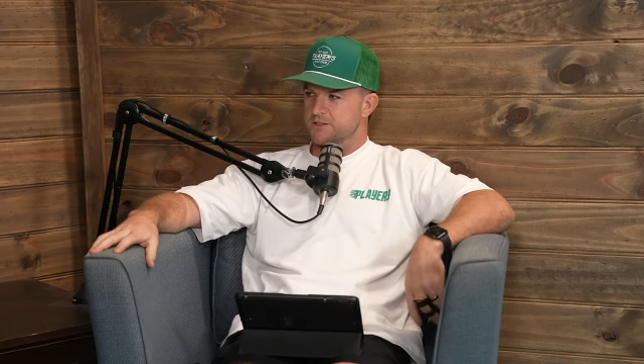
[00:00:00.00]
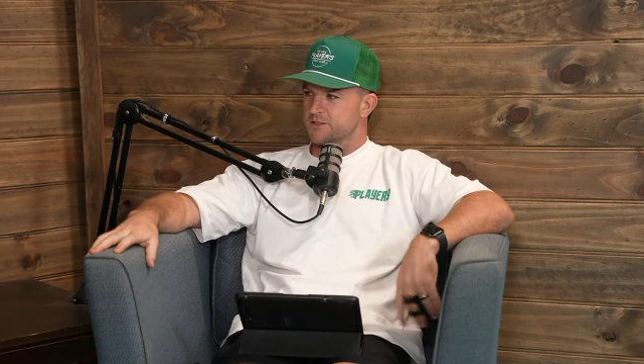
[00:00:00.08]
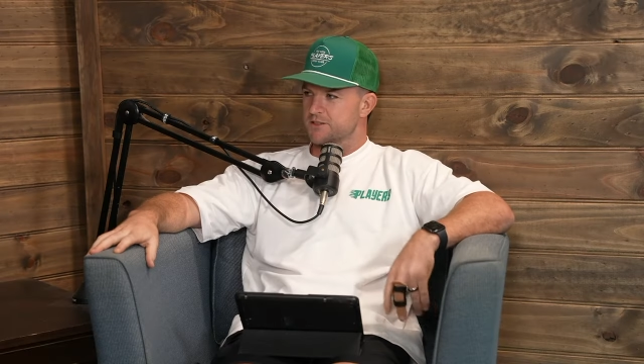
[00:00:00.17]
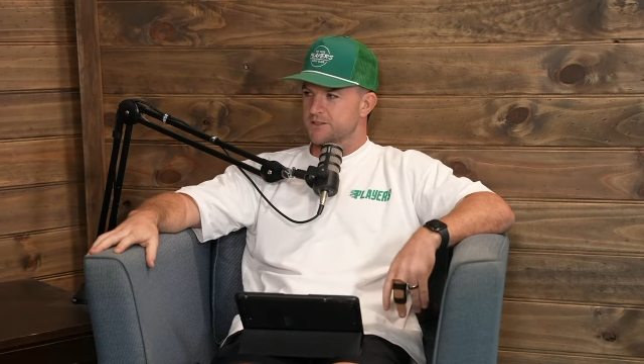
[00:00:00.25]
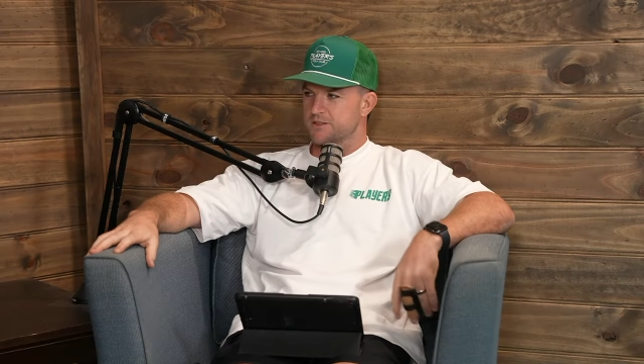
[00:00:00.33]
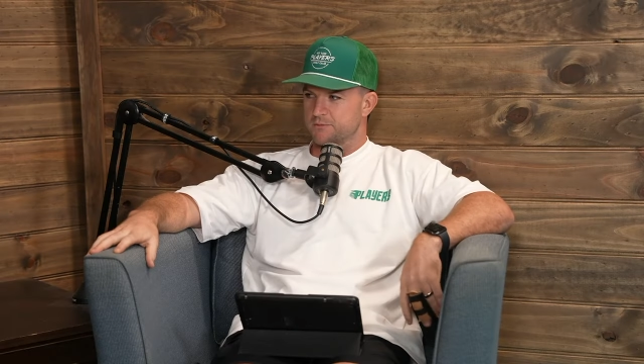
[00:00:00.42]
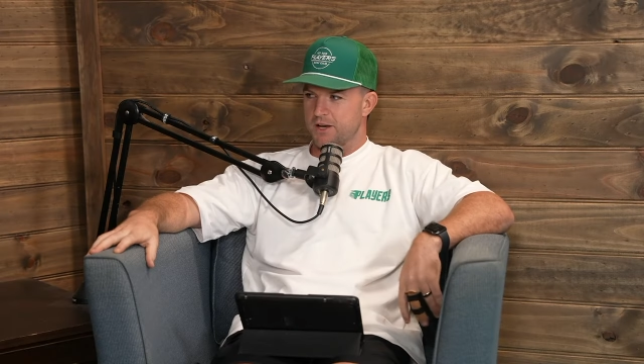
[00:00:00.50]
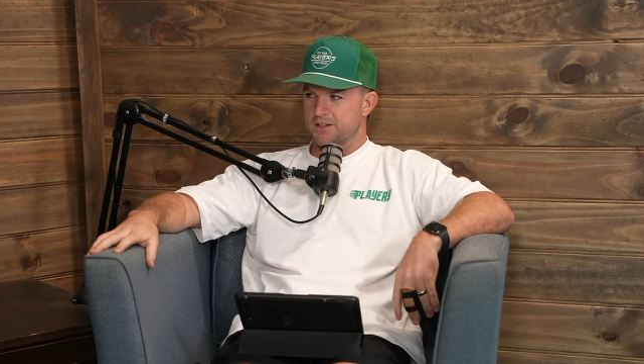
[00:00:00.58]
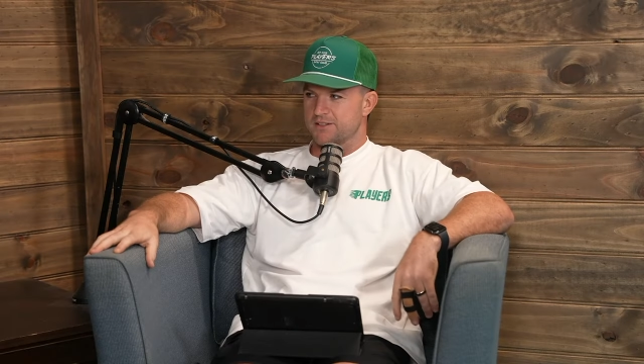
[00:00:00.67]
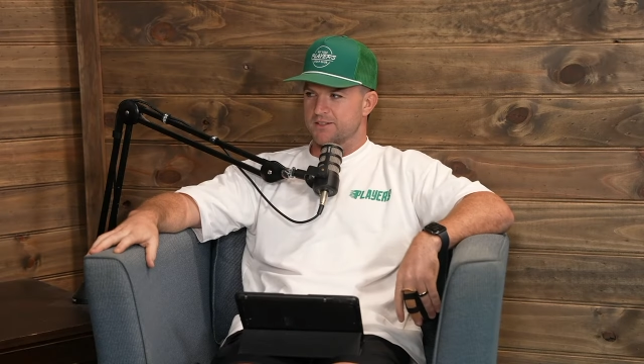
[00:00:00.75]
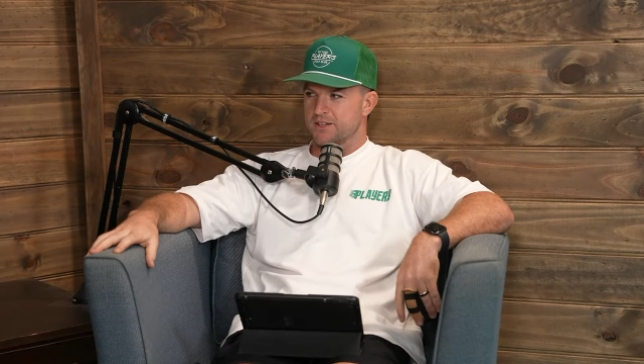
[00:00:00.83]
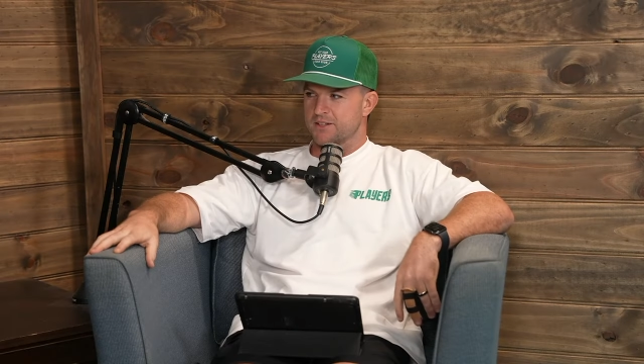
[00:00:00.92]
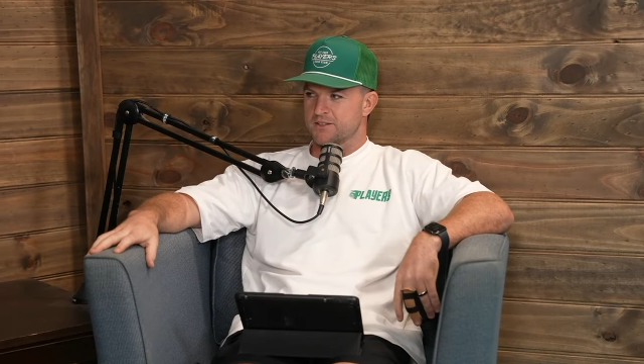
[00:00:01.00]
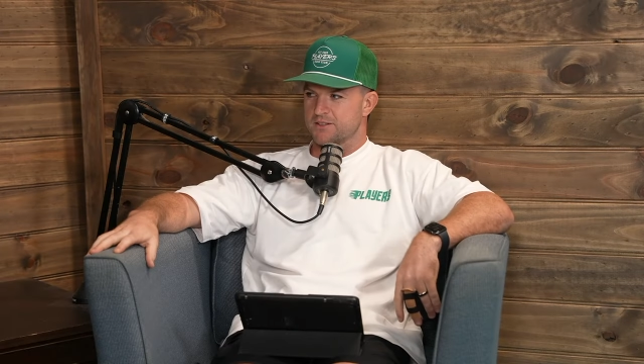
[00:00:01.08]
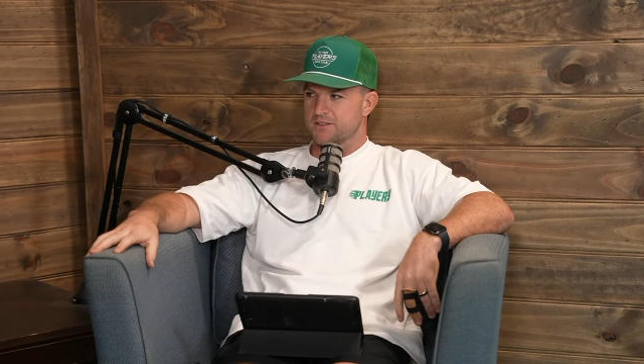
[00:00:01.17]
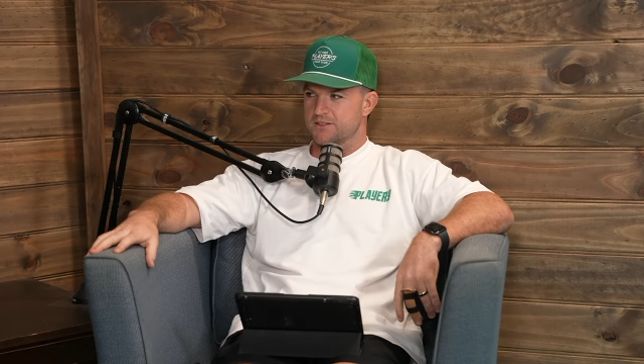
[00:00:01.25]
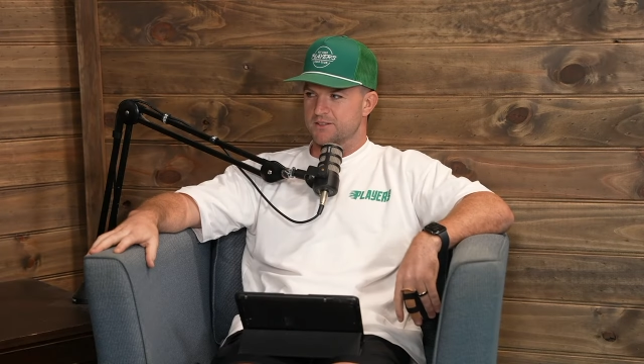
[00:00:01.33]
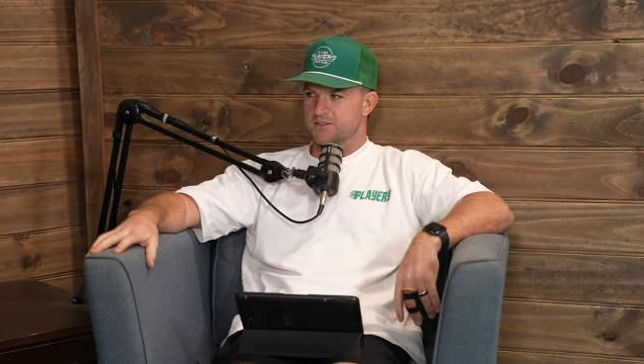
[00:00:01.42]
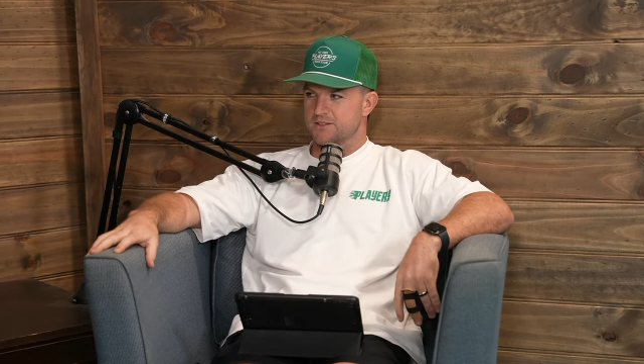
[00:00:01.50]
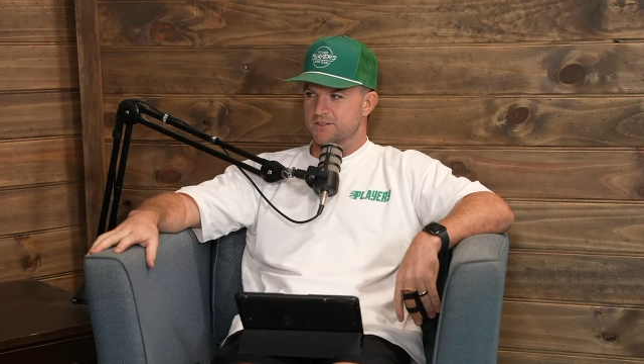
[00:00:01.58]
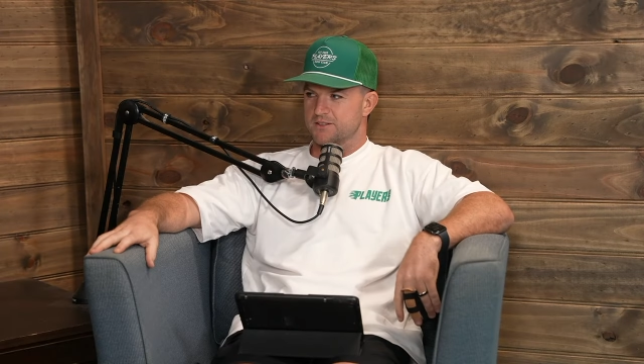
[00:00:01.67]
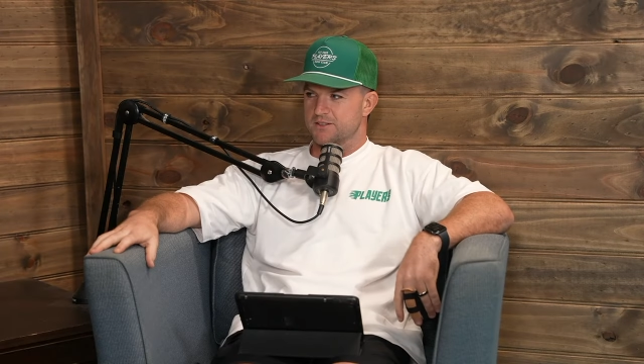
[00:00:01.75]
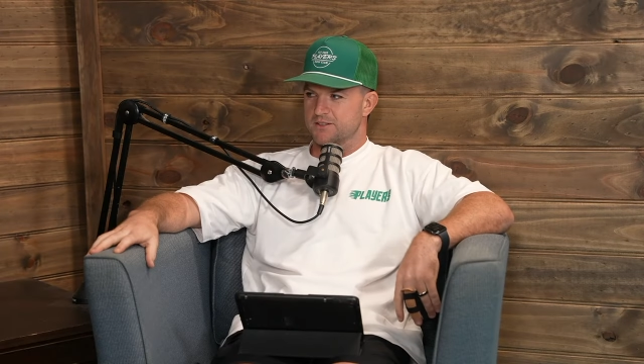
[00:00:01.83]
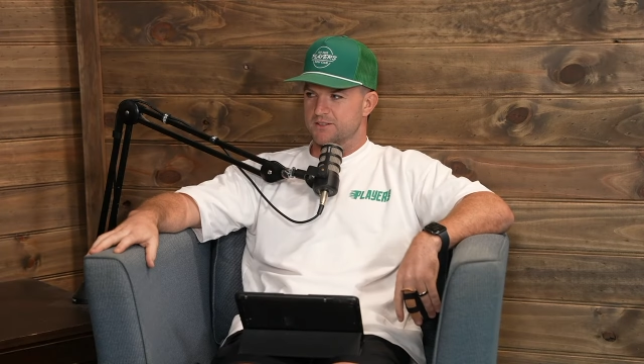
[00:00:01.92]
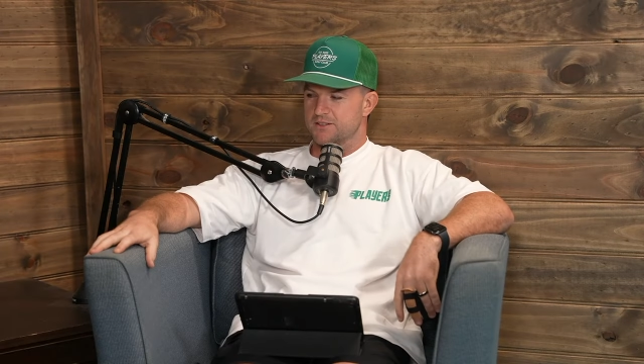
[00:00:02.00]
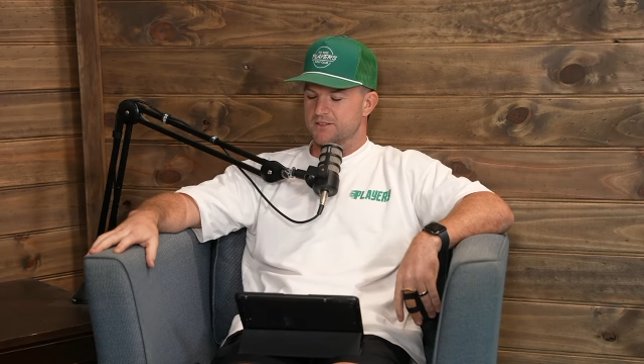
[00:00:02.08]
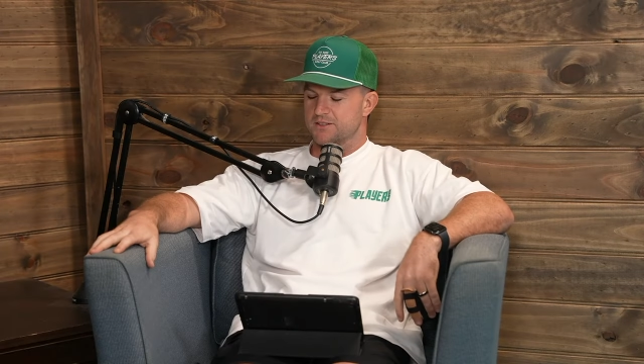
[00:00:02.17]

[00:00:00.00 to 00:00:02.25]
Mullet. Mullet's next. Right. Actual?